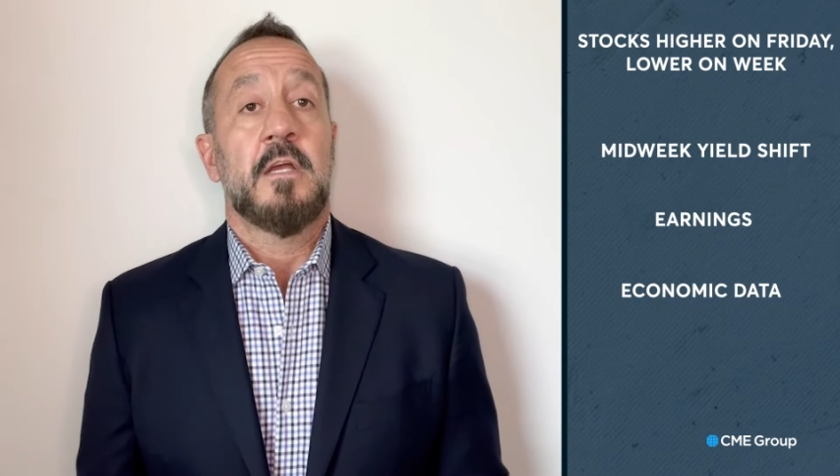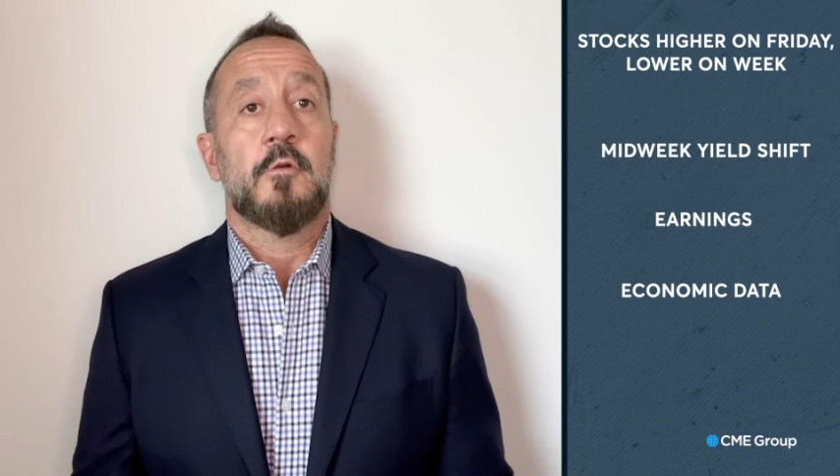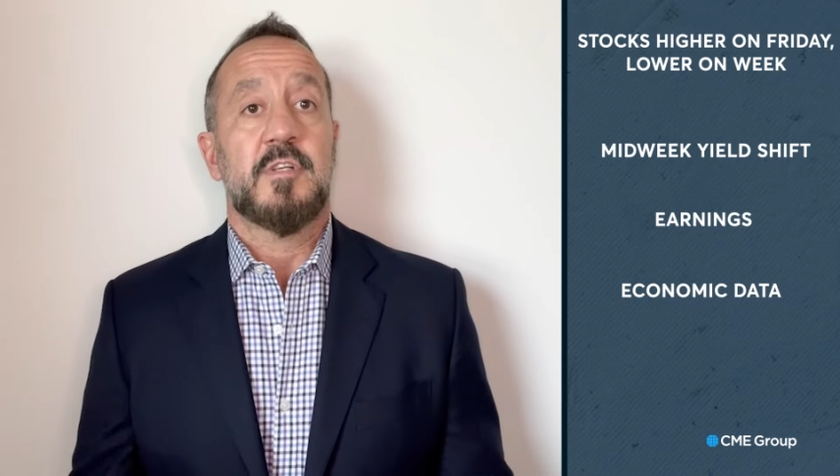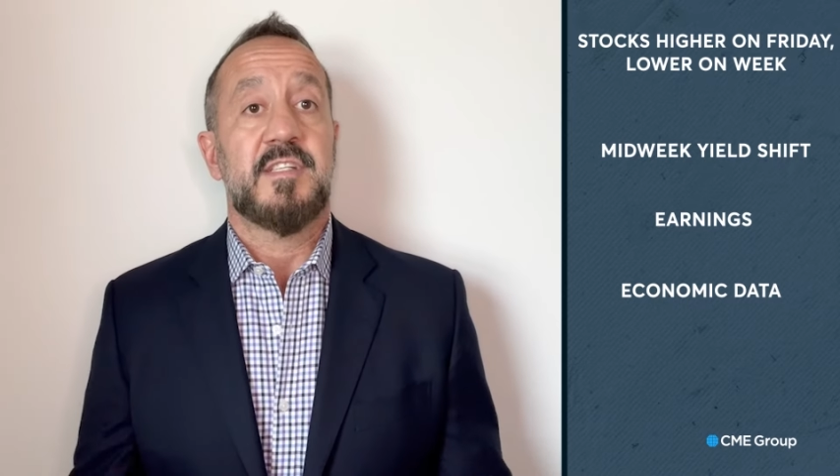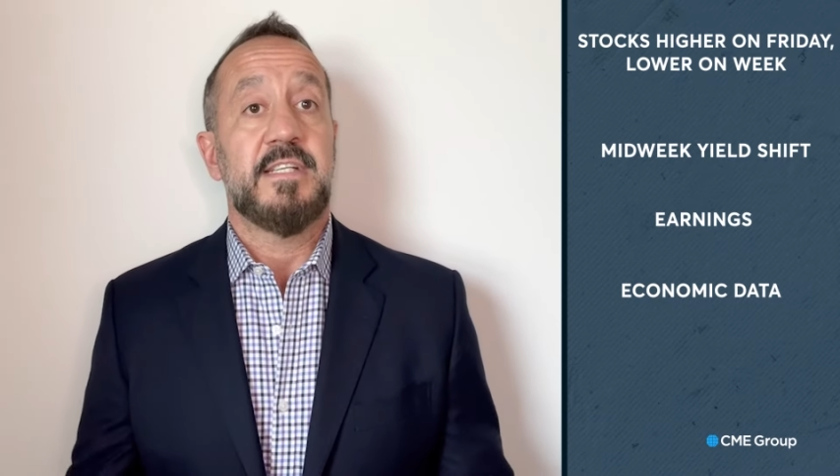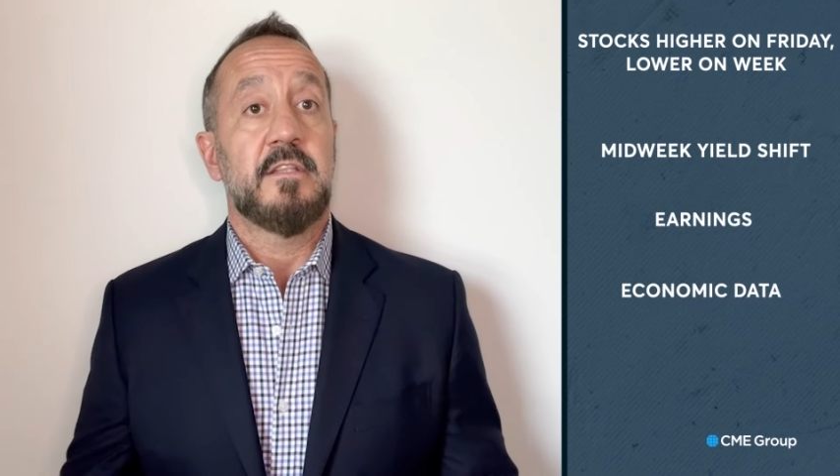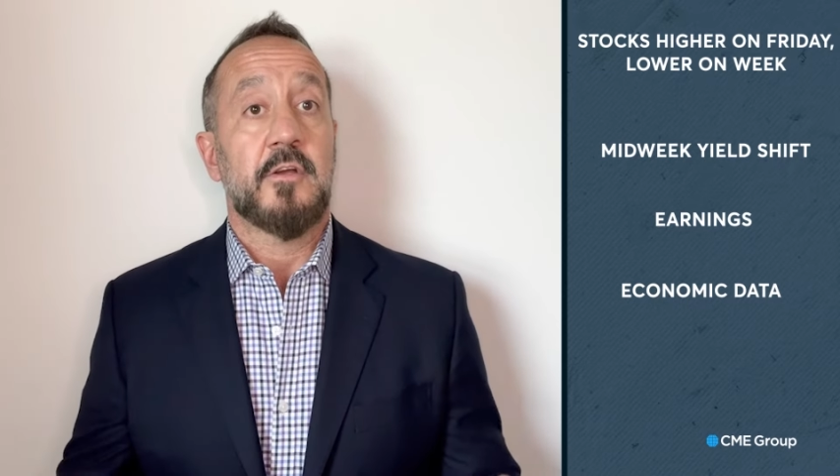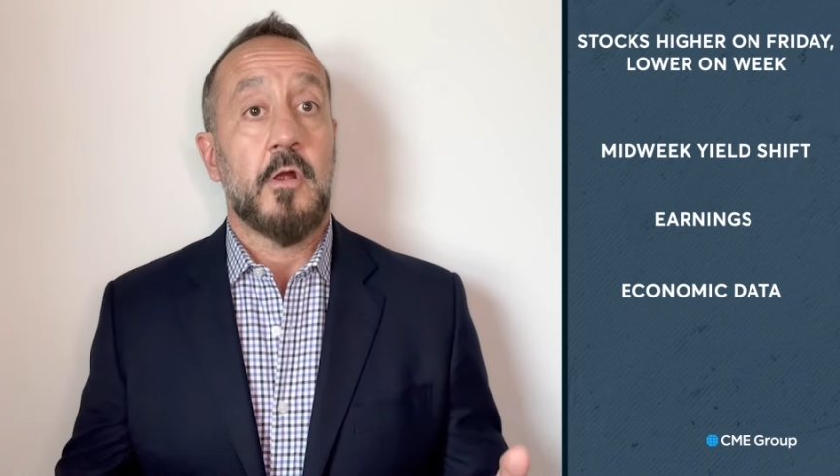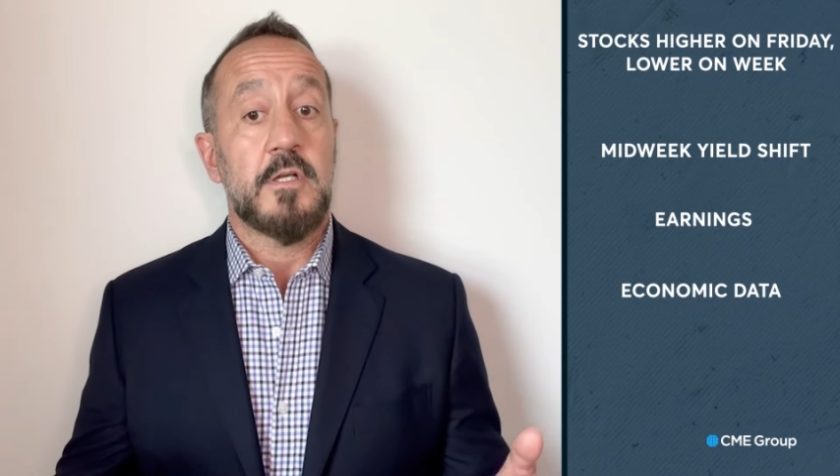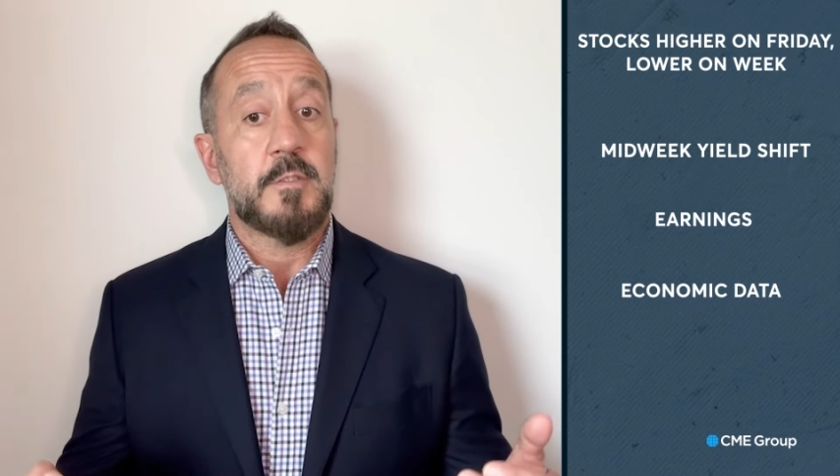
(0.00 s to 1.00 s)
Christine
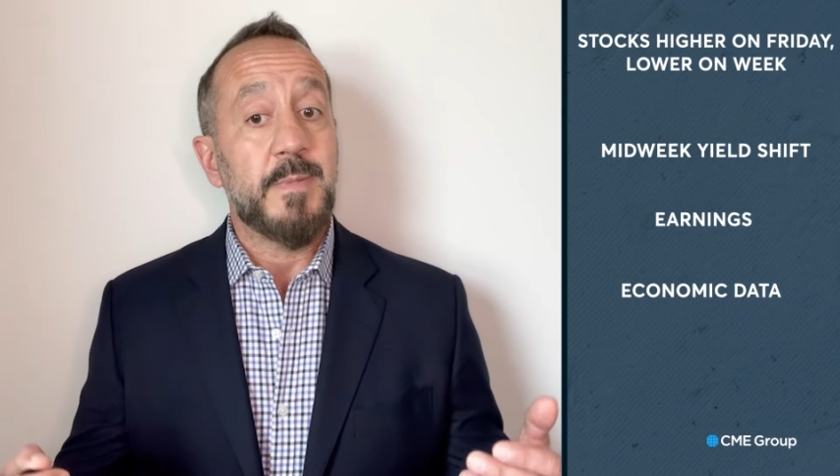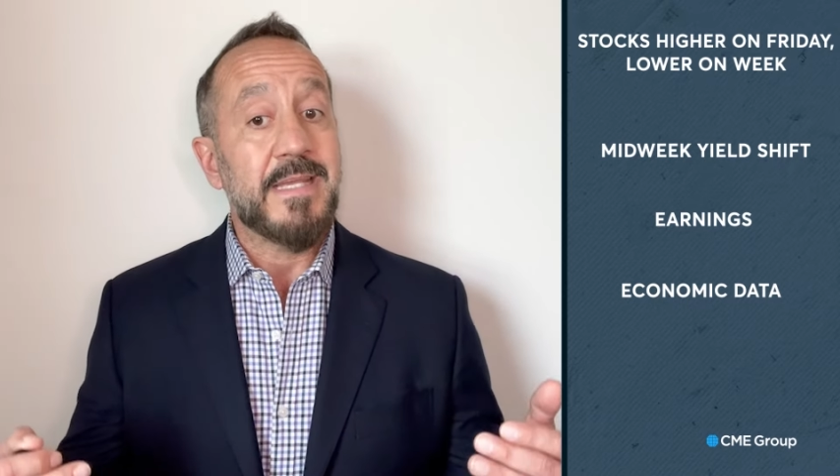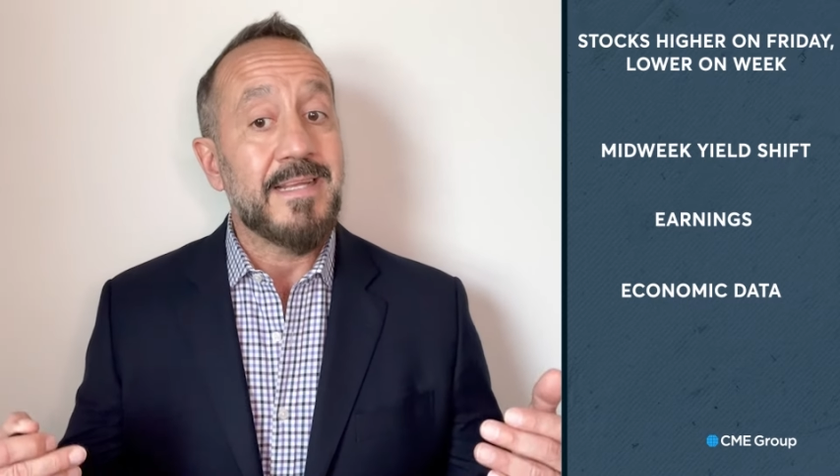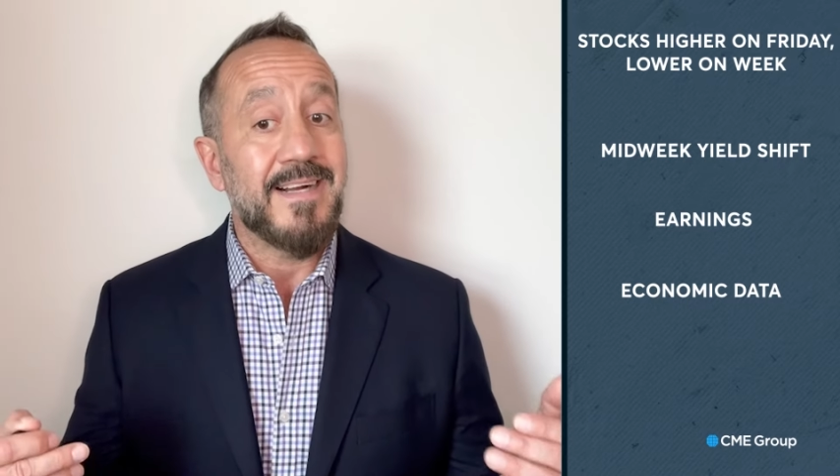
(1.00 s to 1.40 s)
Lagarde speaking